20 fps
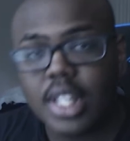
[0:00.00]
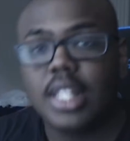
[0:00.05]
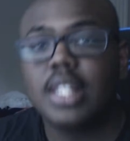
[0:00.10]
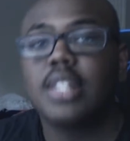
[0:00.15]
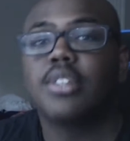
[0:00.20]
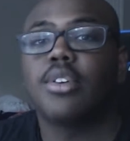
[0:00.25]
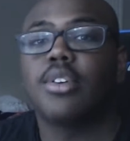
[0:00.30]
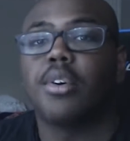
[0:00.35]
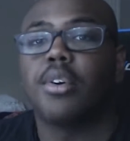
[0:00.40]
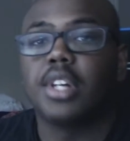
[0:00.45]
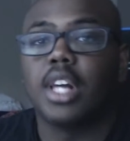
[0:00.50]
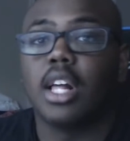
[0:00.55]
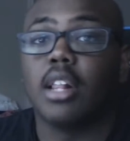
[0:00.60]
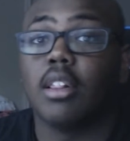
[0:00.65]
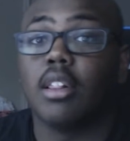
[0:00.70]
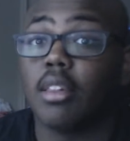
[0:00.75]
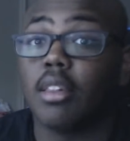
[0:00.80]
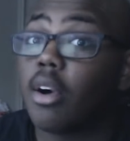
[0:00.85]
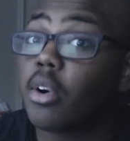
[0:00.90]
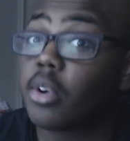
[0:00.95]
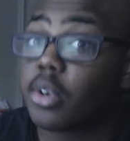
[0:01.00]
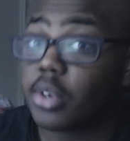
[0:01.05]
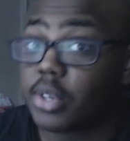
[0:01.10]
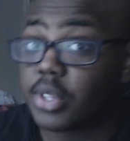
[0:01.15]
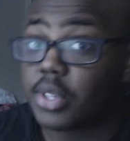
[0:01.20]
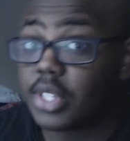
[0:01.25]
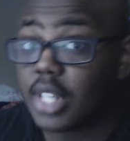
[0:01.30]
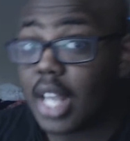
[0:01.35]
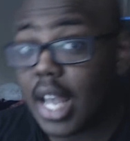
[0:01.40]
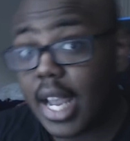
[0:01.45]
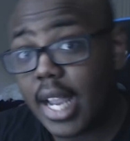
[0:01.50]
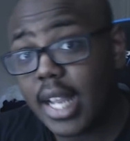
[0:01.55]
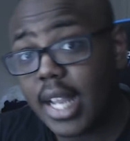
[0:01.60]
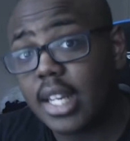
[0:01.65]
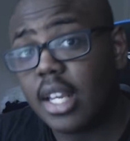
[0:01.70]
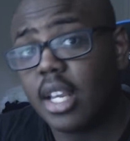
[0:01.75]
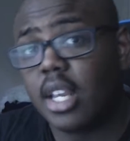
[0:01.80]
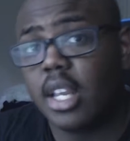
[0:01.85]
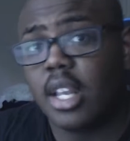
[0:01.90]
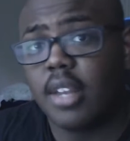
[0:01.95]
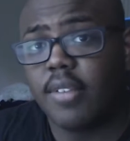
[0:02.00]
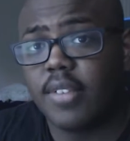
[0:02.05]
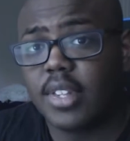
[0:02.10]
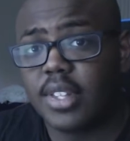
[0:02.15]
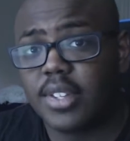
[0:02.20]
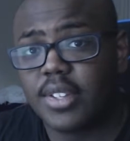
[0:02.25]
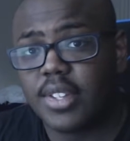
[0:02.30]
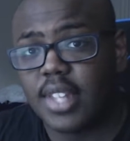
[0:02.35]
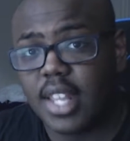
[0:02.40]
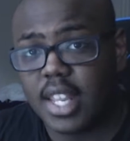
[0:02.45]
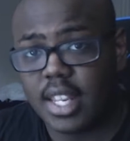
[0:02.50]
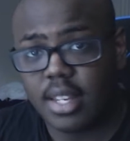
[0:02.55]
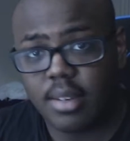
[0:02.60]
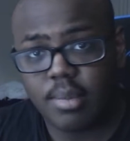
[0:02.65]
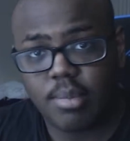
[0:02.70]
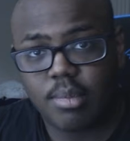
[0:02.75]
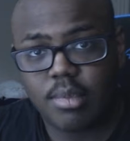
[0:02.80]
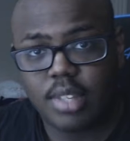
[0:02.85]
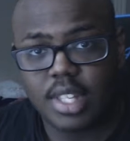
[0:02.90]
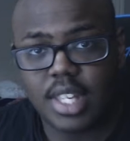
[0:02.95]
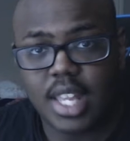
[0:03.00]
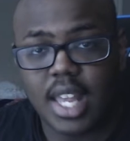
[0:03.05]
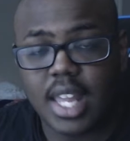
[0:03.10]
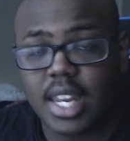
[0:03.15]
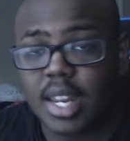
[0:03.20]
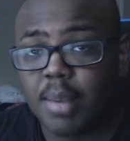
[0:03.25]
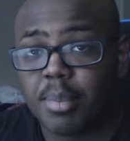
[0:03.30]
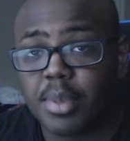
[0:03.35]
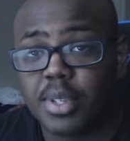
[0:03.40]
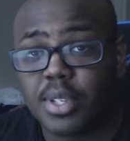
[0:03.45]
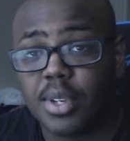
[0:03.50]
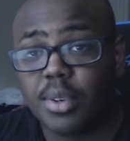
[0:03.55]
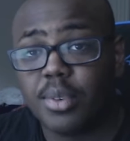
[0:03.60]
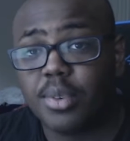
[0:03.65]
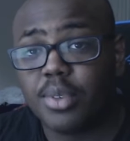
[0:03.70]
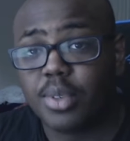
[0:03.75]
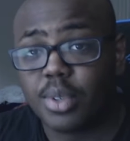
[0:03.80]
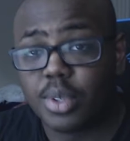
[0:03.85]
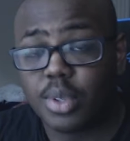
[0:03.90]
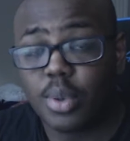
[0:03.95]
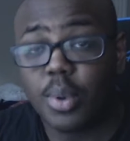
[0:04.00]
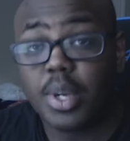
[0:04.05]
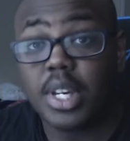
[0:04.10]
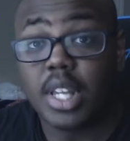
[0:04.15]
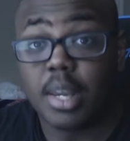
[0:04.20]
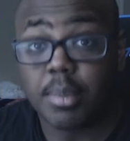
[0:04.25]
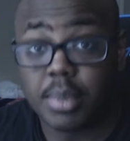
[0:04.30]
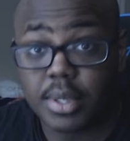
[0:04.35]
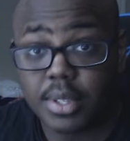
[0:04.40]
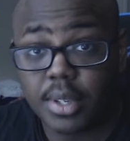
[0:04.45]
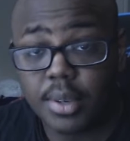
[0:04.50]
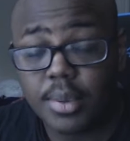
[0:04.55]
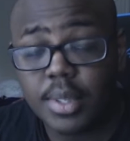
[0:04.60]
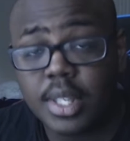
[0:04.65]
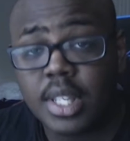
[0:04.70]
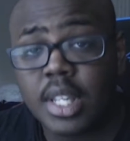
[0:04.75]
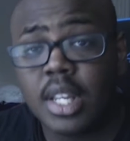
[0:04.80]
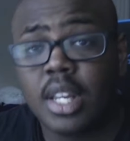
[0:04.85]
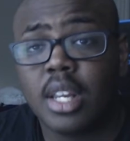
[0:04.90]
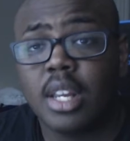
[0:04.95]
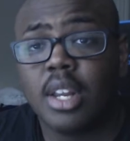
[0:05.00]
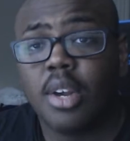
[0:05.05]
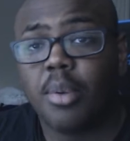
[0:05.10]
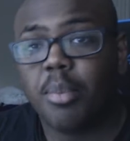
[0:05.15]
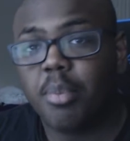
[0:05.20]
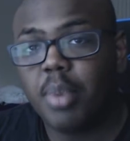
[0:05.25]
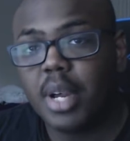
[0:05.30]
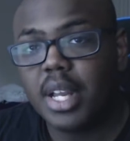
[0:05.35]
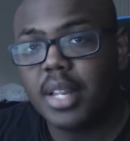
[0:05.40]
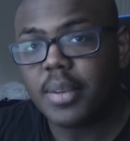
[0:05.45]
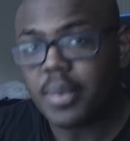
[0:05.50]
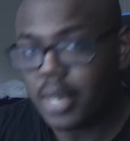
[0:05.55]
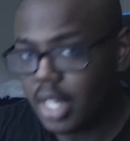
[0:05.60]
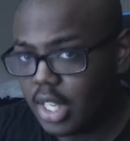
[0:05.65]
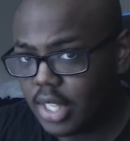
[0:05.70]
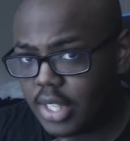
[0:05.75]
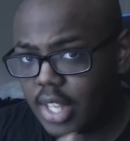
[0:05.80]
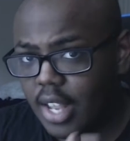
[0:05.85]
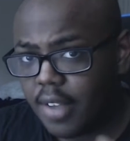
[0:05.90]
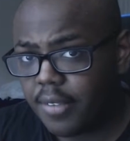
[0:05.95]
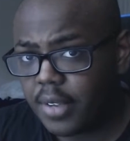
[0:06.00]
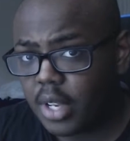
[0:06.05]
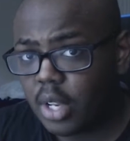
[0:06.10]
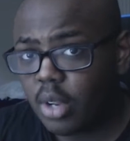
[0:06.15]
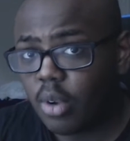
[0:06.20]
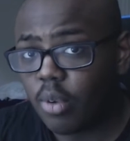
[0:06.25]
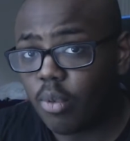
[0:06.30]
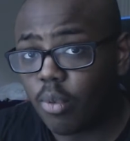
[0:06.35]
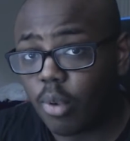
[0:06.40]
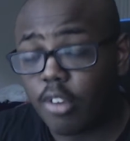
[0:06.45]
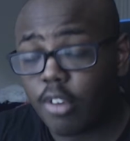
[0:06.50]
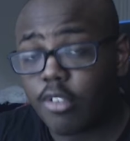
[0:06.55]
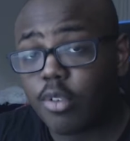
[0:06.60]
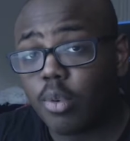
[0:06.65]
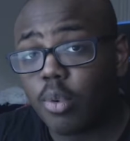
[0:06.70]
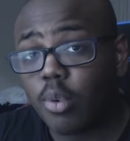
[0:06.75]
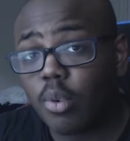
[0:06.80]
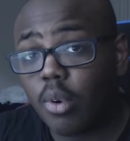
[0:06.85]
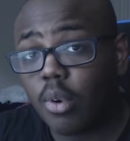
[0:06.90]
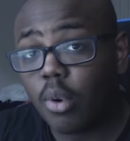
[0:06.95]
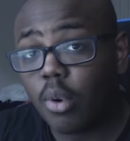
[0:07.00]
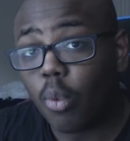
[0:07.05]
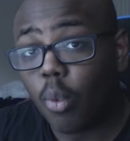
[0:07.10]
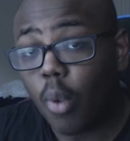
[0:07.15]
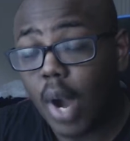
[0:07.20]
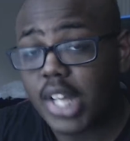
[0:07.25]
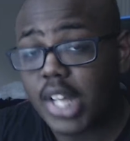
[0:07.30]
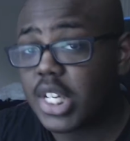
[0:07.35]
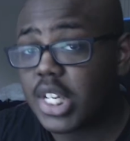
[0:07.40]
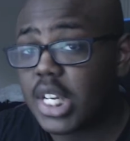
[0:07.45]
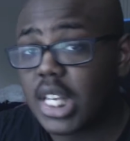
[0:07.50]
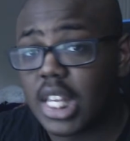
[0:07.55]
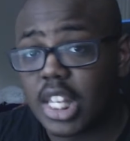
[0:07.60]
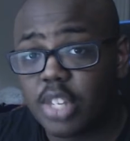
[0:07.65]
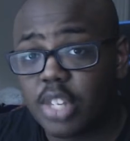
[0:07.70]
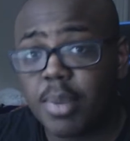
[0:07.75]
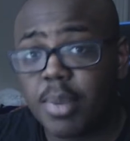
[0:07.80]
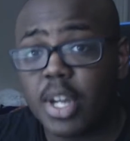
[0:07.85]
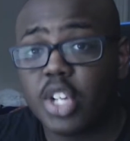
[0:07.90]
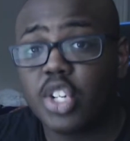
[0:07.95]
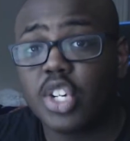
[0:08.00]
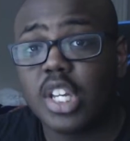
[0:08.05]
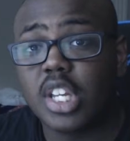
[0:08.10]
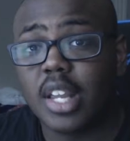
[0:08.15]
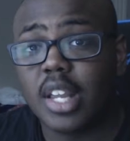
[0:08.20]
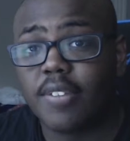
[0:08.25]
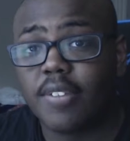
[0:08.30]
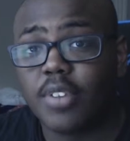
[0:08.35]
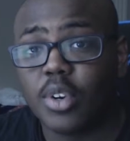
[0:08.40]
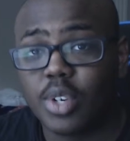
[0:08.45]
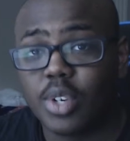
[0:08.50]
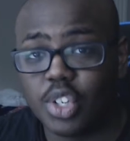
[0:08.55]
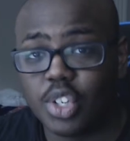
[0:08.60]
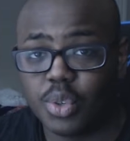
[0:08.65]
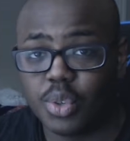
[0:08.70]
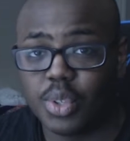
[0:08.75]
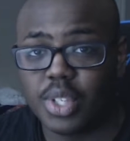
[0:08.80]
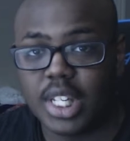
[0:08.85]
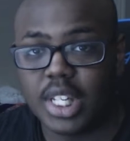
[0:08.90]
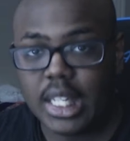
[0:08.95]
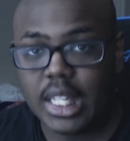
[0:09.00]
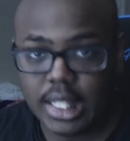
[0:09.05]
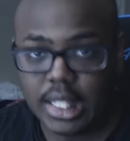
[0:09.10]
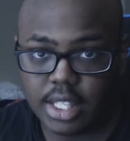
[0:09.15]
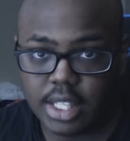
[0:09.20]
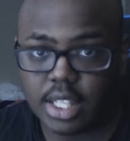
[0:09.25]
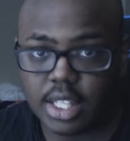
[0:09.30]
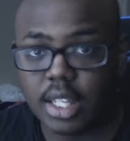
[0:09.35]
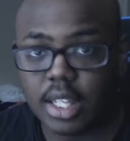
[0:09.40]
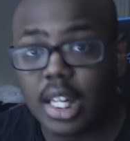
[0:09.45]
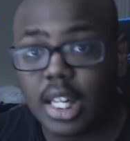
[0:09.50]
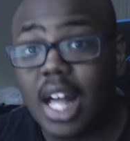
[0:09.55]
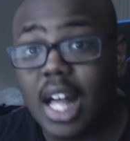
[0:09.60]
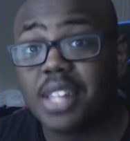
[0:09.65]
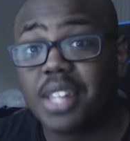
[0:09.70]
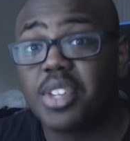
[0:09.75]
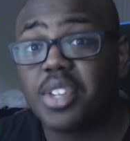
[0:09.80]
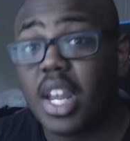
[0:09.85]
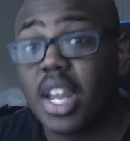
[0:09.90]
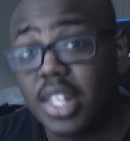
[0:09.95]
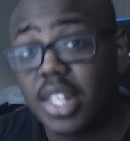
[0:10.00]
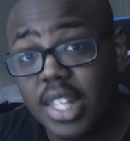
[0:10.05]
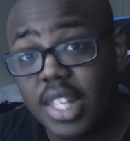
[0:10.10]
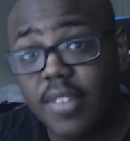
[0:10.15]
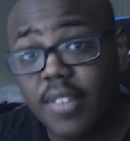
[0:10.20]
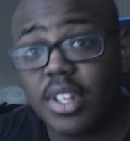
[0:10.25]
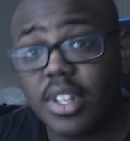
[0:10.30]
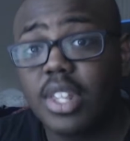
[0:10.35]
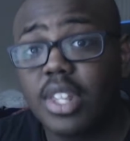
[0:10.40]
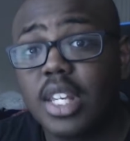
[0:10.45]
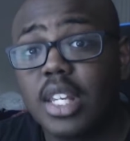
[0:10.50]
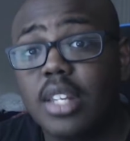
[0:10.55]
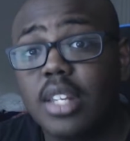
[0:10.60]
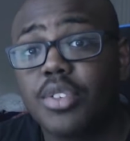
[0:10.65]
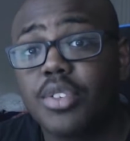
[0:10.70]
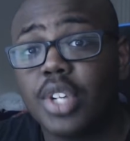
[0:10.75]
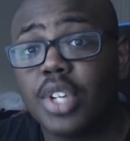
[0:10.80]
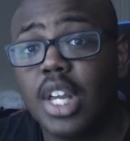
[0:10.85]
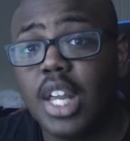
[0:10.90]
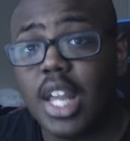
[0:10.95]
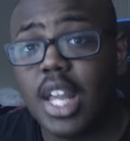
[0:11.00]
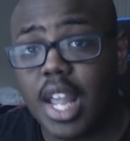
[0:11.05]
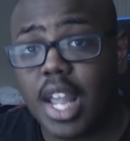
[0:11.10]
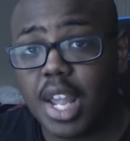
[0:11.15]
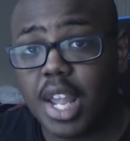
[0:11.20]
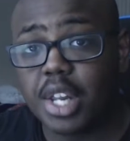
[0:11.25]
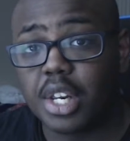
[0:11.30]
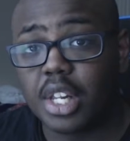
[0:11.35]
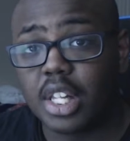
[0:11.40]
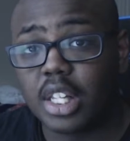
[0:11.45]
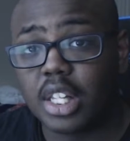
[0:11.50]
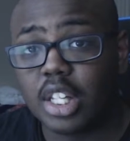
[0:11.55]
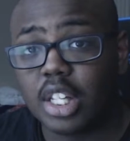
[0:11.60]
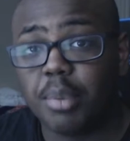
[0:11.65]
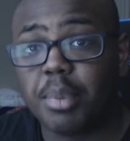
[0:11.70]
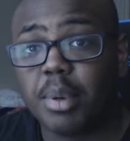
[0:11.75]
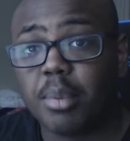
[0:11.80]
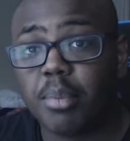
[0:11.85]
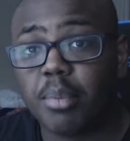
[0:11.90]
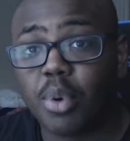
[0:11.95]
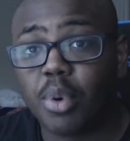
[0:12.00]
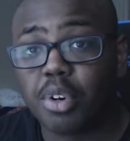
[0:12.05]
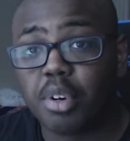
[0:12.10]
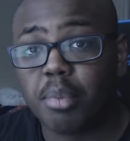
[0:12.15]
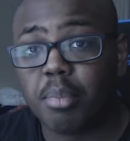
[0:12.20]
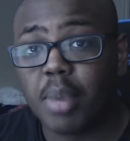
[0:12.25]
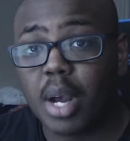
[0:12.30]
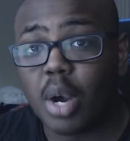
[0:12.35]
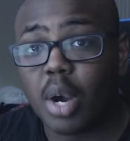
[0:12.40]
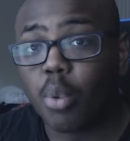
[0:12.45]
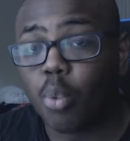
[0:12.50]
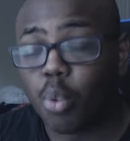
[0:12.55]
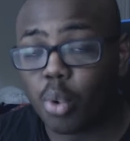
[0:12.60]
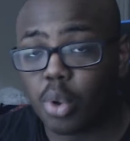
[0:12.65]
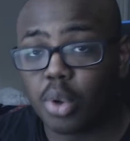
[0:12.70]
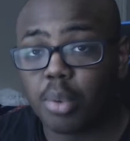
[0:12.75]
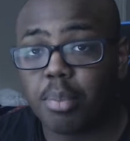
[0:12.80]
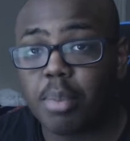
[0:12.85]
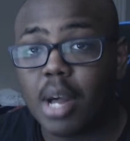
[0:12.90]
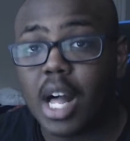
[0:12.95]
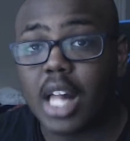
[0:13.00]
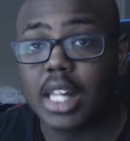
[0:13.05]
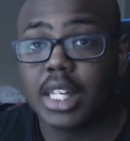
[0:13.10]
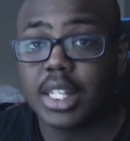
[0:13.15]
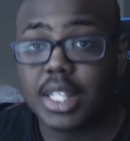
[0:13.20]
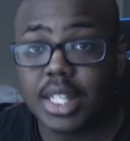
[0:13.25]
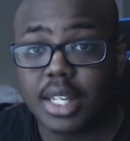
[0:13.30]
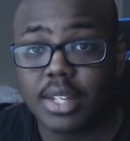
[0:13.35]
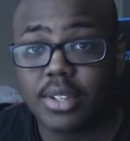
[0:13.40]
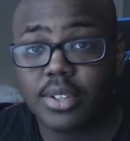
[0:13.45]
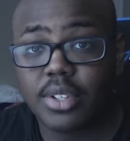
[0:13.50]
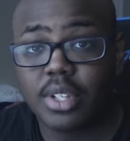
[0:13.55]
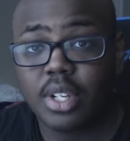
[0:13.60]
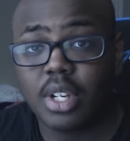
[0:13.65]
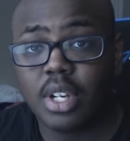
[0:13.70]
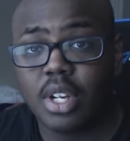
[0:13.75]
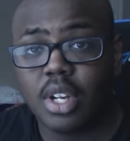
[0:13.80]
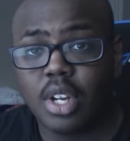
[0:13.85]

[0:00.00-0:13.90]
It is on a longer side than, say, 10 episodes or 20 episodes, but it's definitely worth watching, especially if you're interested into a lot of scientific things and a little bit more about world politics.